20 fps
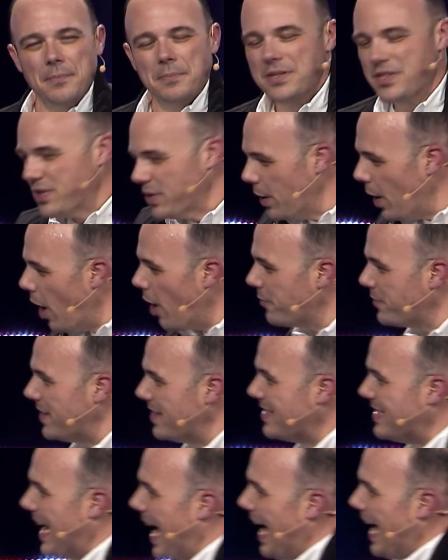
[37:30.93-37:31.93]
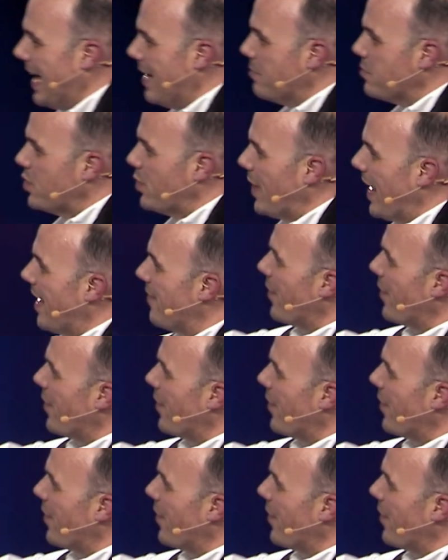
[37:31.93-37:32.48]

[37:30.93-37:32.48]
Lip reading: But so oftentimes we